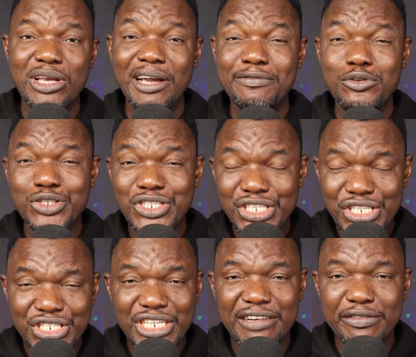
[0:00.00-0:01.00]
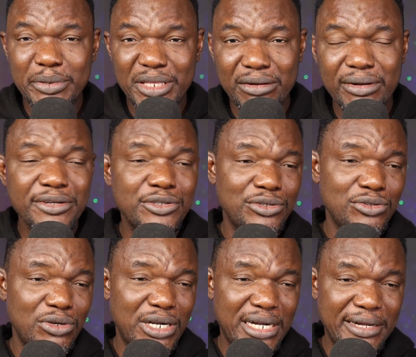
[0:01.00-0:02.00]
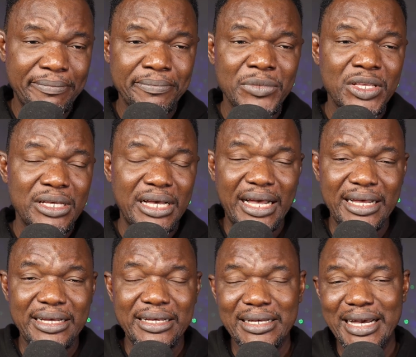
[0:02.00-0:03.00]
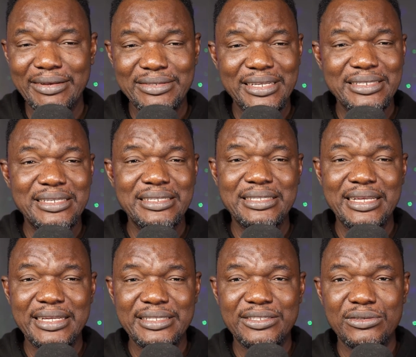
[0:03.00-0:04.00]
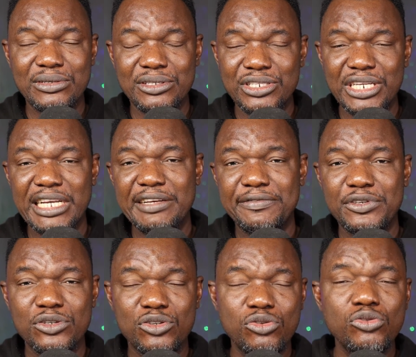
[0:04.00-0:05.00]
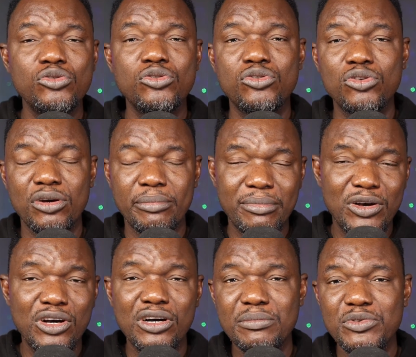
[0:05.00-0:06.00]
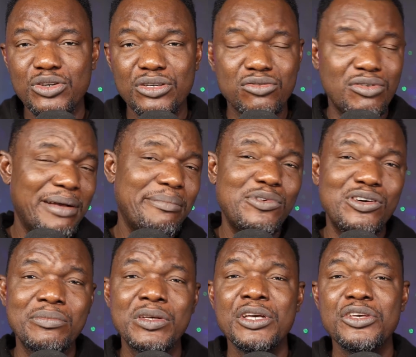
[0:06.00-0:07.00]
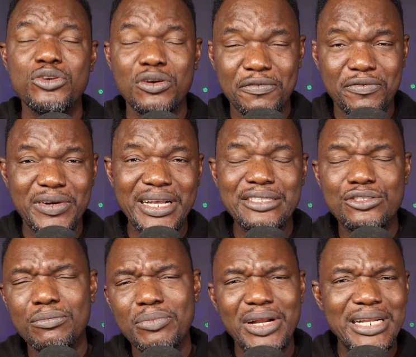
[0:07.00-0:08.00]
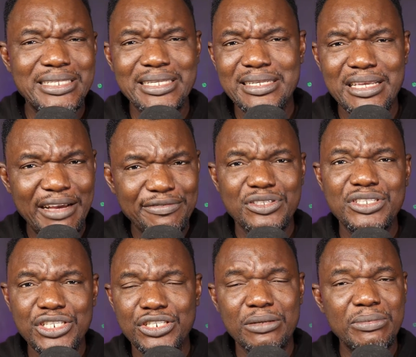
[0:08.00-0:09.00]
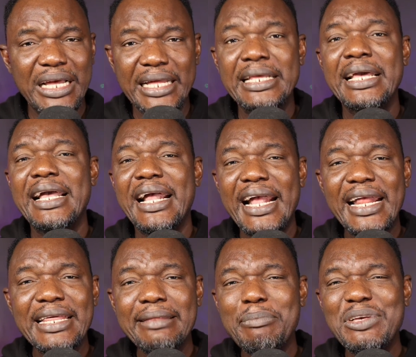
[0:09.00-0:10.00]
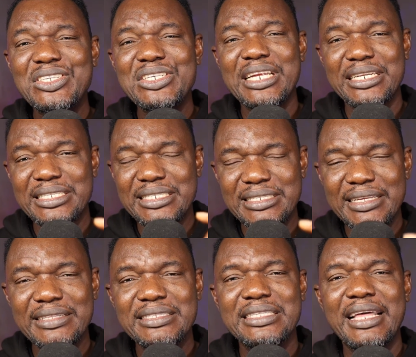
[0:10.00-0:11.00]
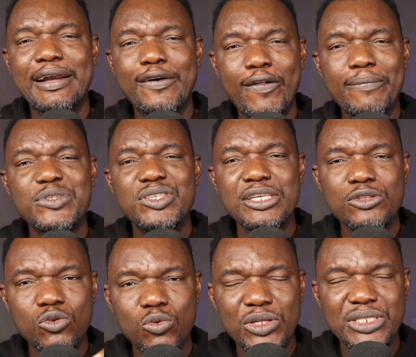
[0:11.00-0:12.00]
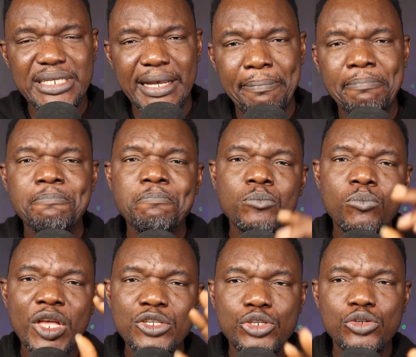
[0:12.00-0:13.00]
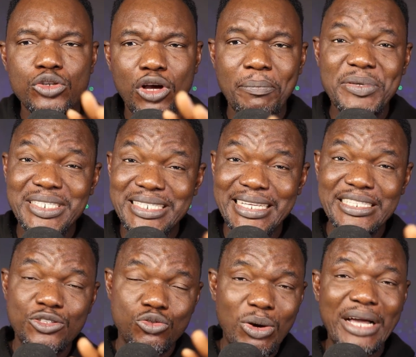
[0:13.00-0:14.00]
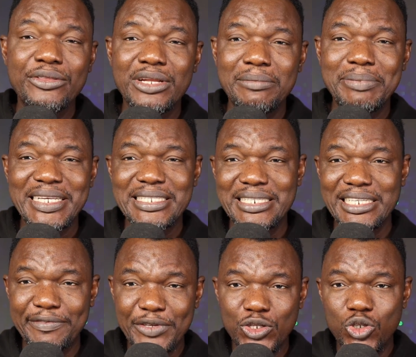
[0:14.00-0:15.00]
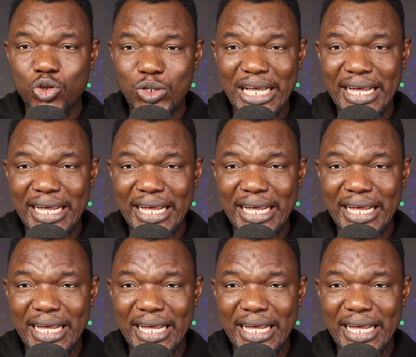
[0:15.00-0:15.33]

You have to teach everybody around you you are uh, house assistants, your chef, your cook, your mom, your grandmom, your friends, your brothers, and say you have to teach them that any message that is sent that comes into WhatsApp should not be sent to another person. If you do